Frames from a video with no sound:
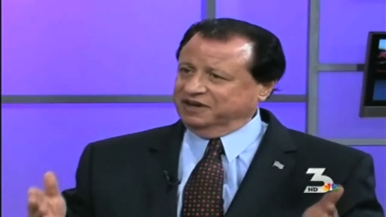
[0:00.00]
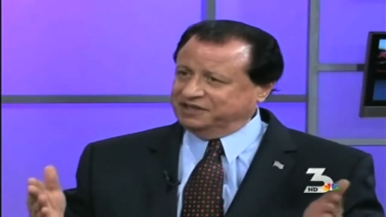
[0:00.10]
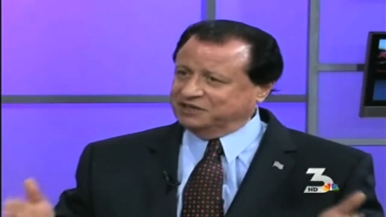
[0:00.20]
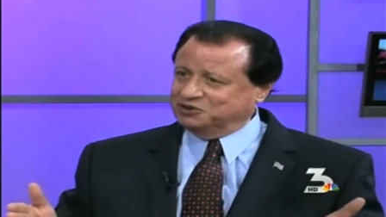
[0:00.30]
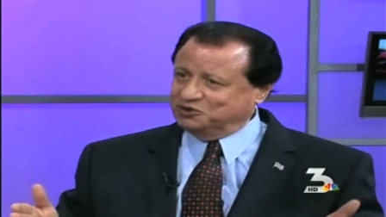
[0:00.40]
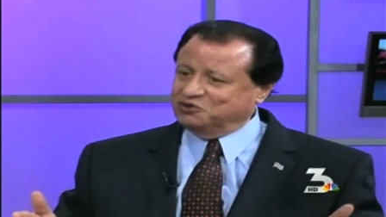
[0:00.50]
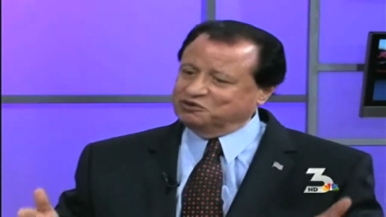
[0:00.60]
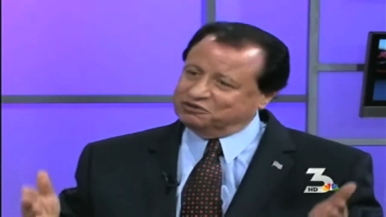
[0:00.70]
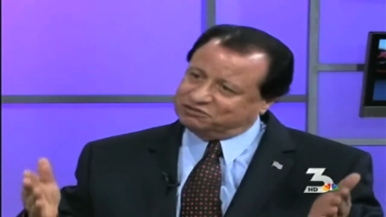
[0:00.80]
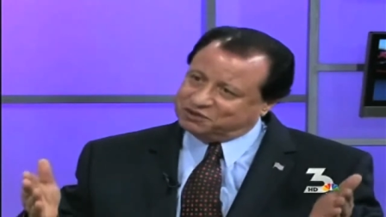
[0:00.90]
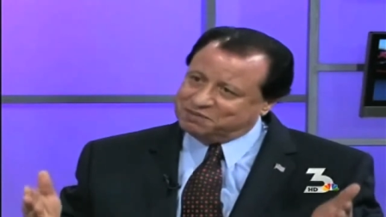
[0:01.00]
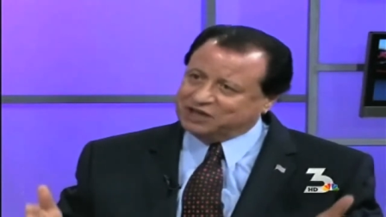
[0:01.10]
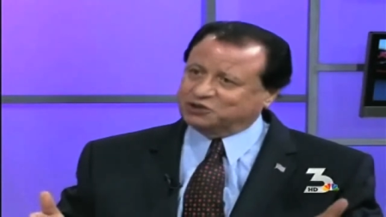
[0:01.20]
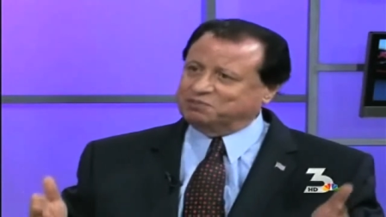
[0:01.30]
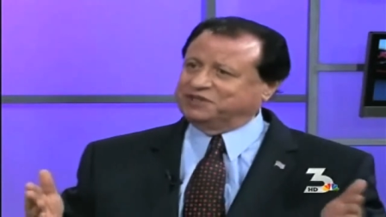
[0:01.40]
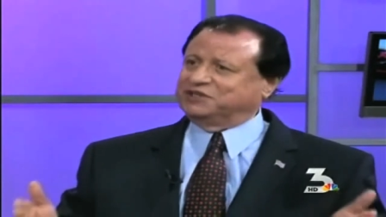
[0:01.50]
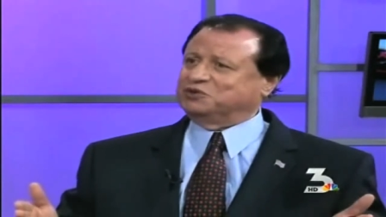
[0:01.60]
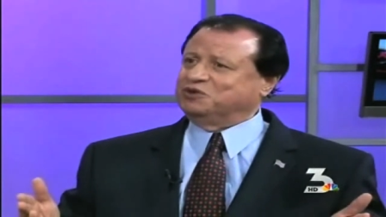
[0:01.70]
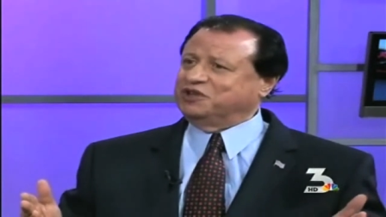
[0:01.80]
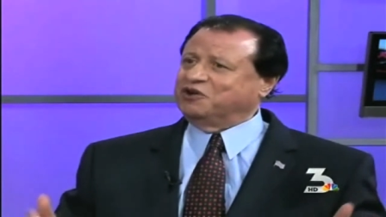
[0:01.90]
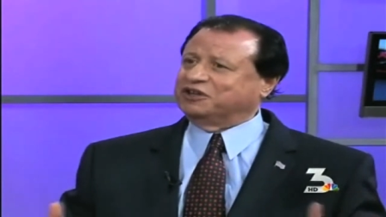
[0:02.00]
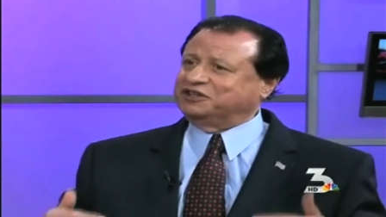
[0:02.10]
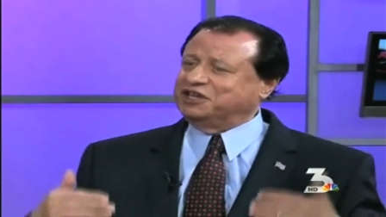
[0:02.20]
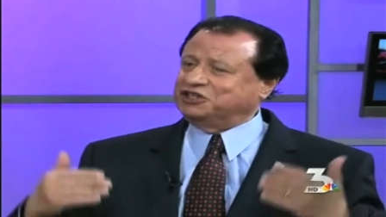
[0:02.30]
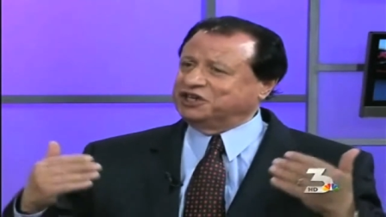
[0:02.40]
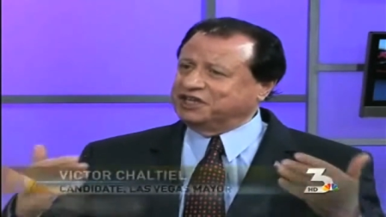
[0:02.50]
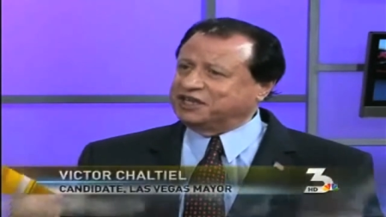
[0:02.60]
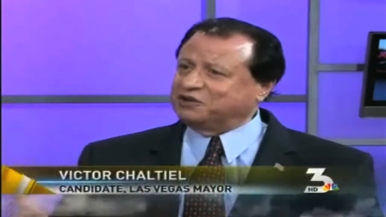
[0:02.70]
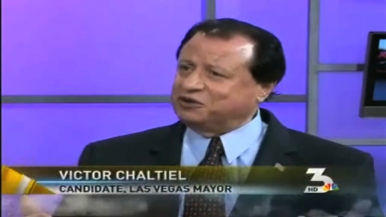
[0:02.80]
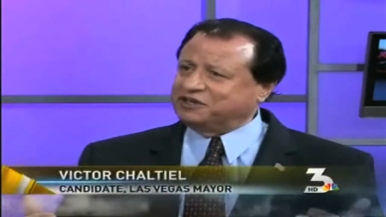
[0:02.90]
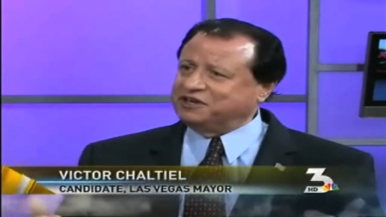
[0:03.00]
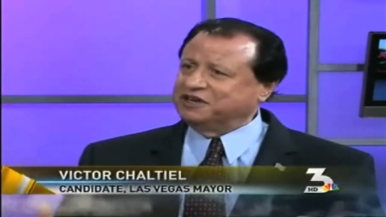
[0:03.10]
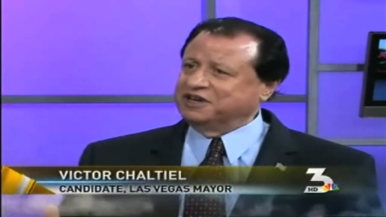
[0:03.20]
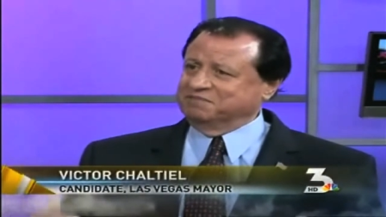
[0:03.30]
And as you know, the major business schools now are teaching integrity.